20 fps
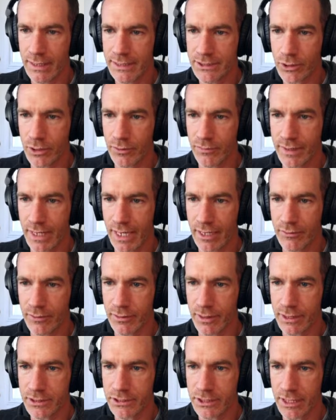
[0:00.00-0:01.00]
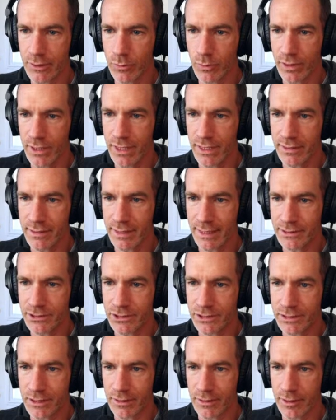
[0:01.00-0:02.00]
sort of gain reduction, and we're hitting that
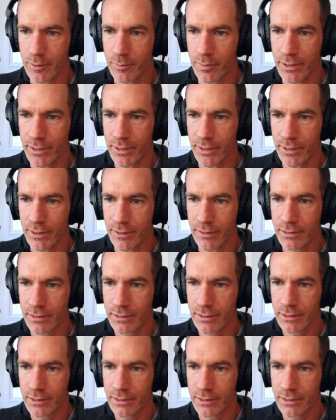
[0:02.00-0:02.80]
just a little bit here.